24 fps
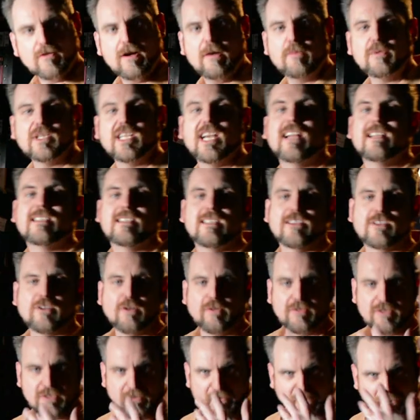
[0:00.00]
updates, there's
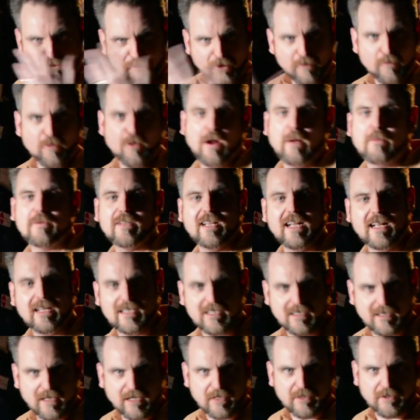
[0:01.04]
constant firmware updates
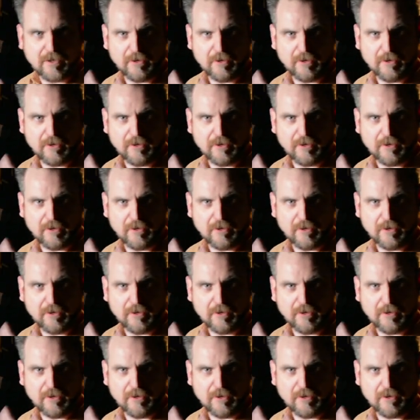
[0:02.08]
that need